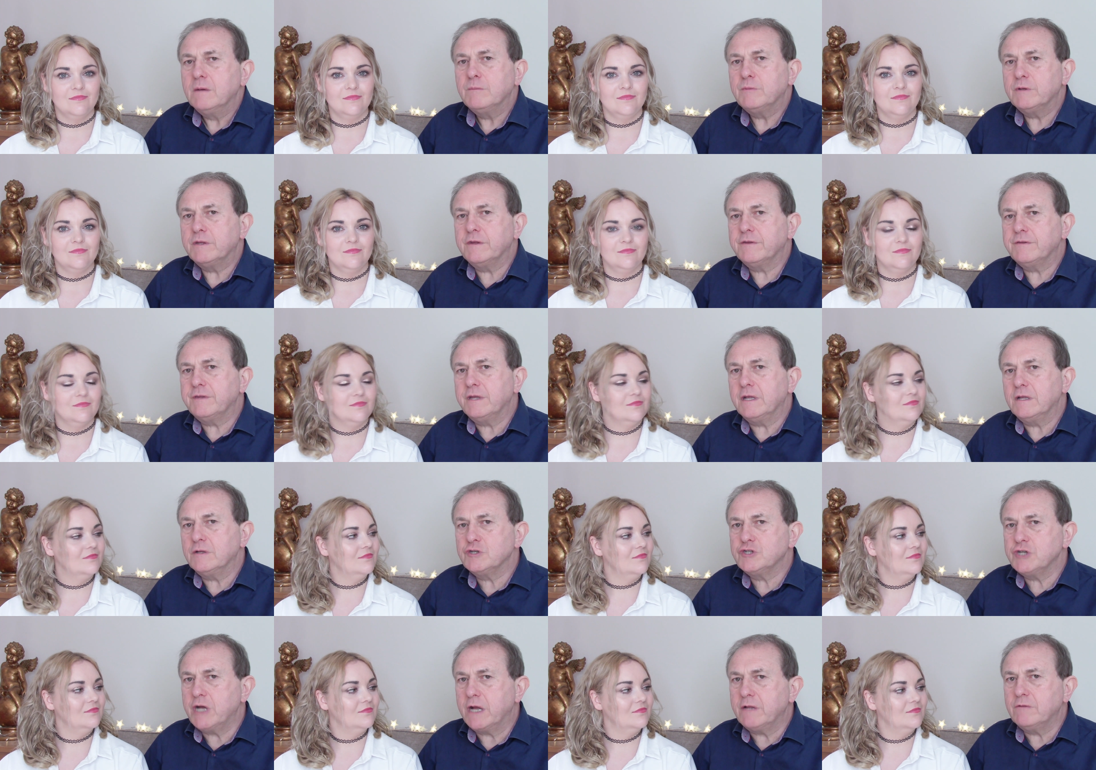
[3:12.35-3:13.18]
Speaker 1: but I
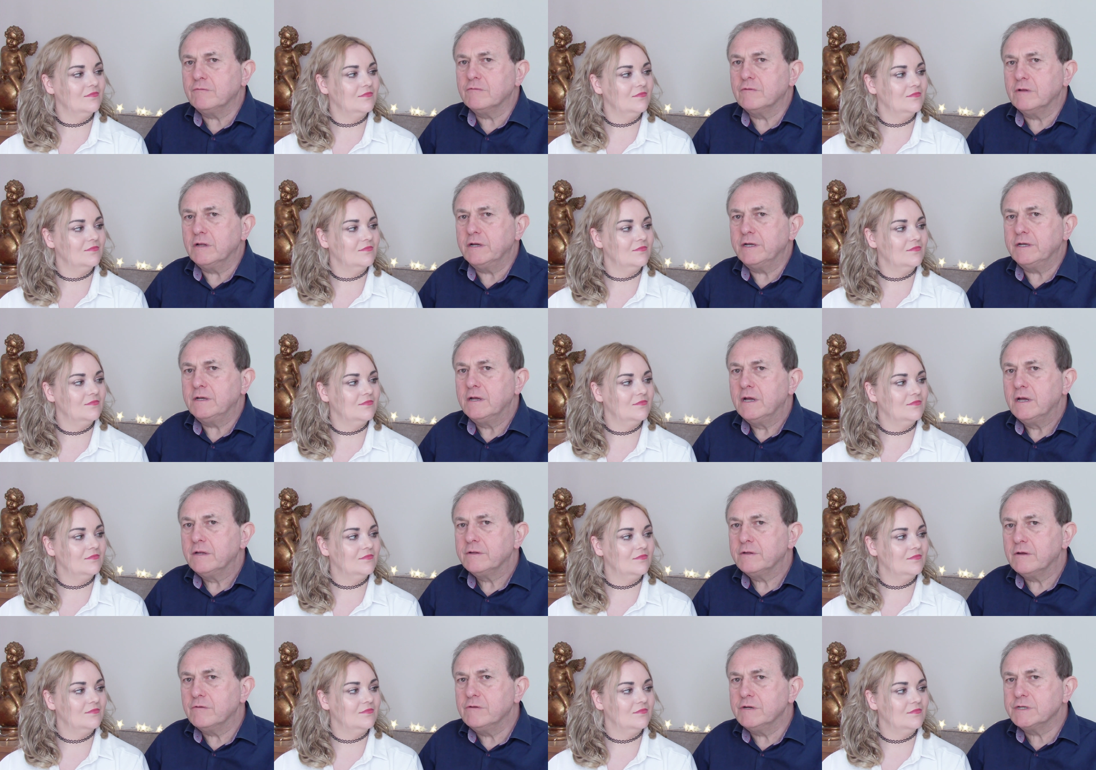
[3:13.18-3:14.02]
think generally
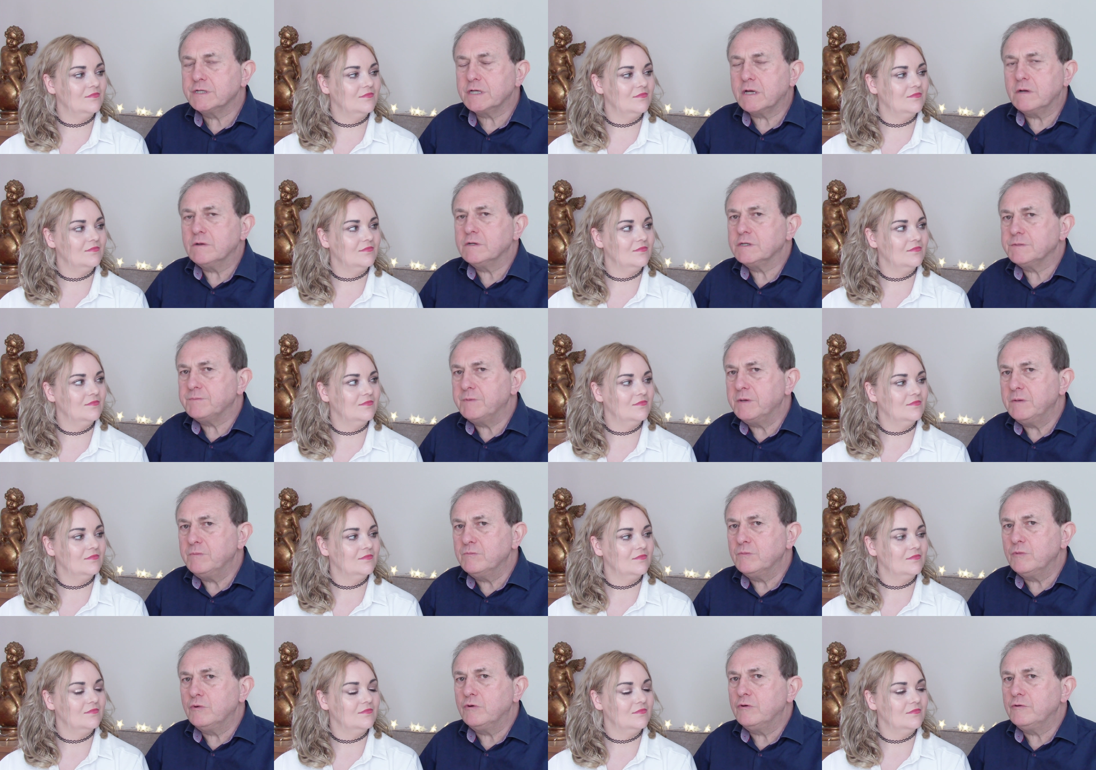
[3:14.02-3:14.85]
there is going to
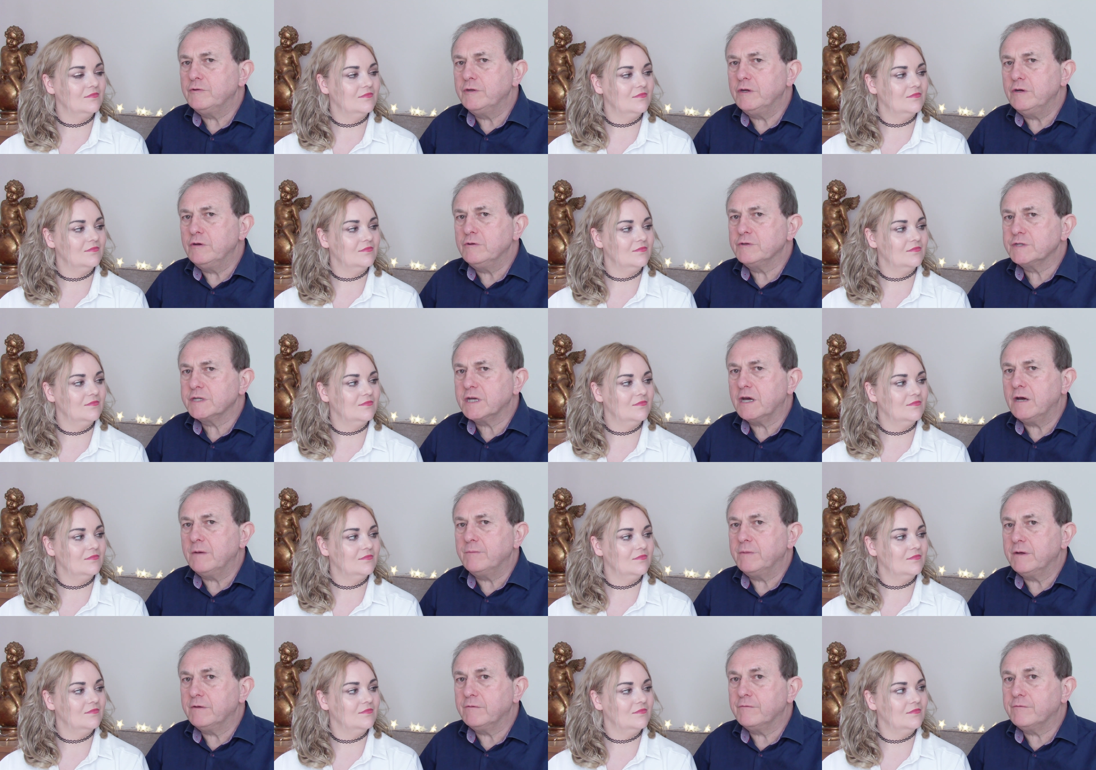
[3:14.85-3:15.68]
be more news
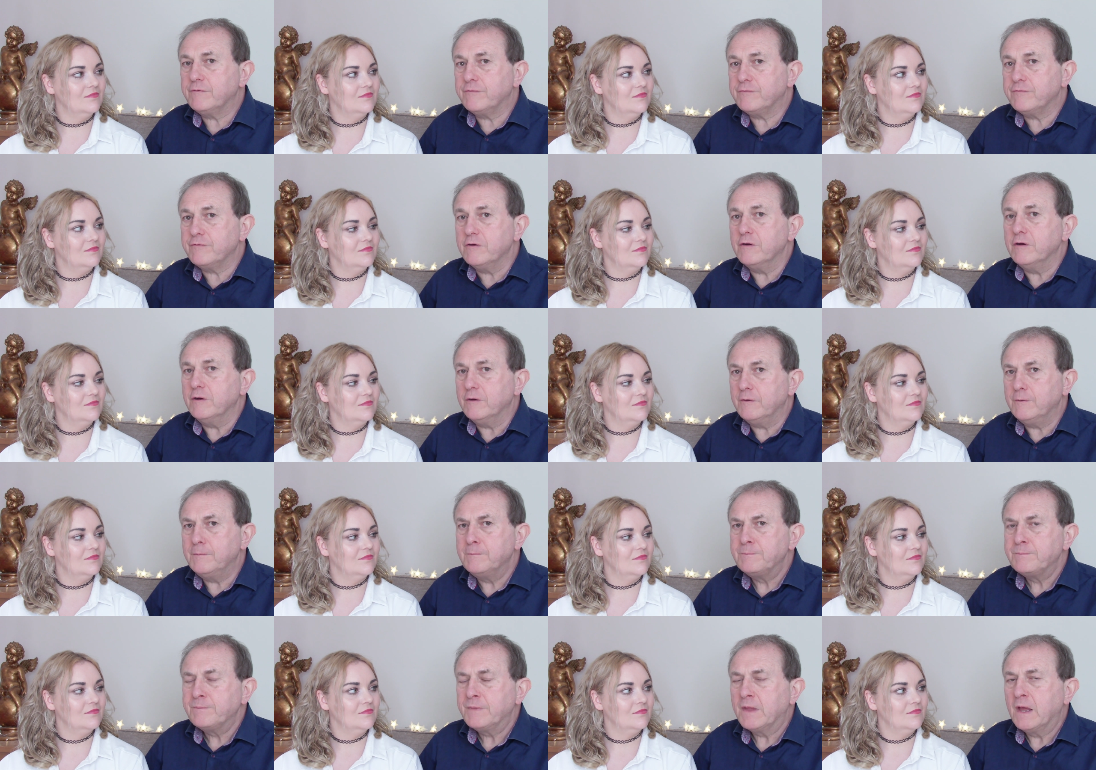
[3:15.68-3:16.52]
coming
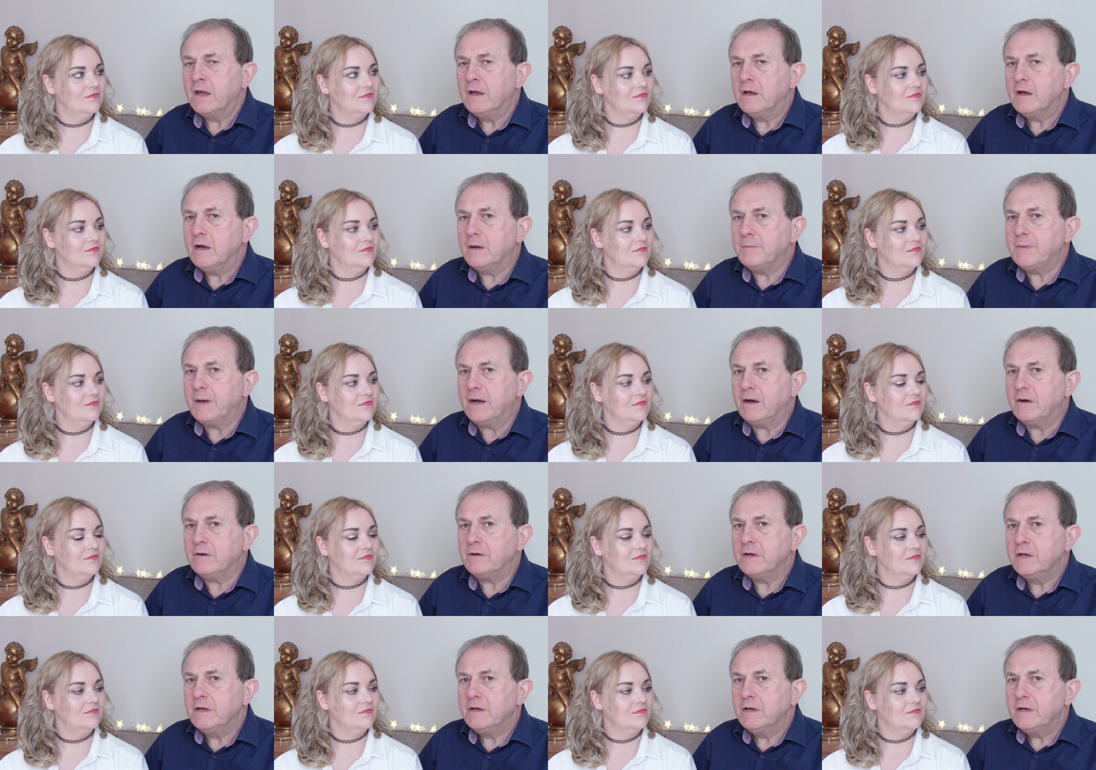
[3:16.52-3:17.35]
through
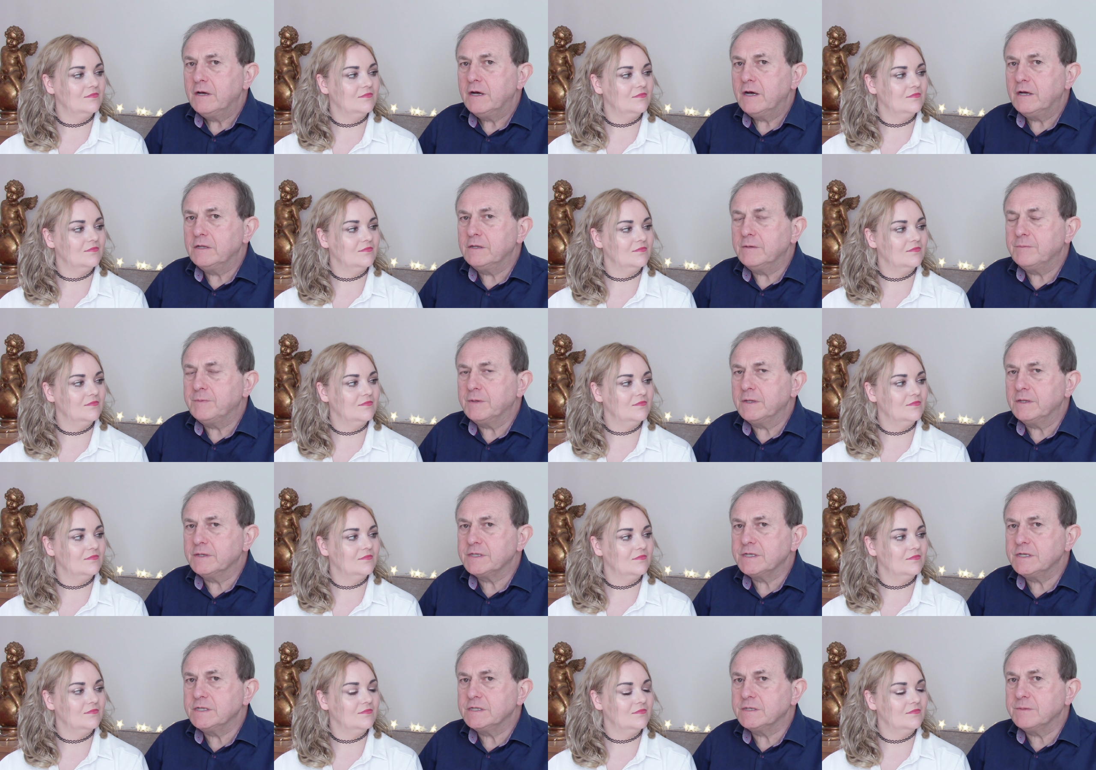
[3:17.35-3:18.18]
about an
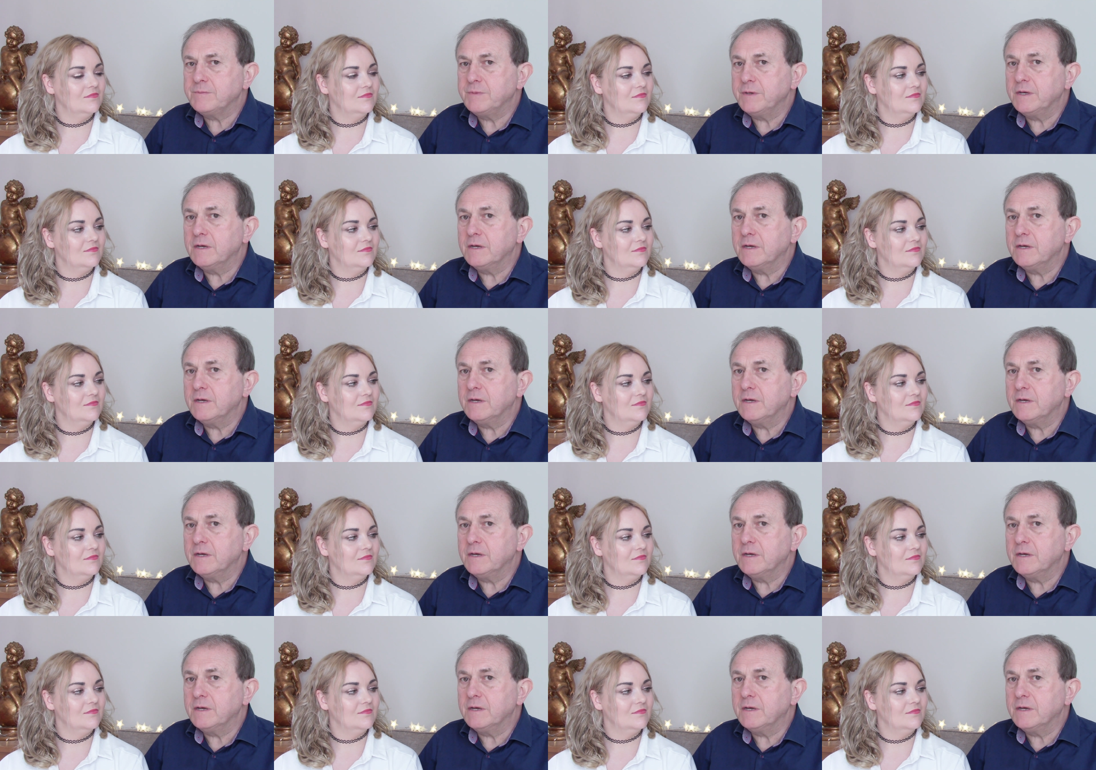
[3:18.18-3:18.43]
ability to be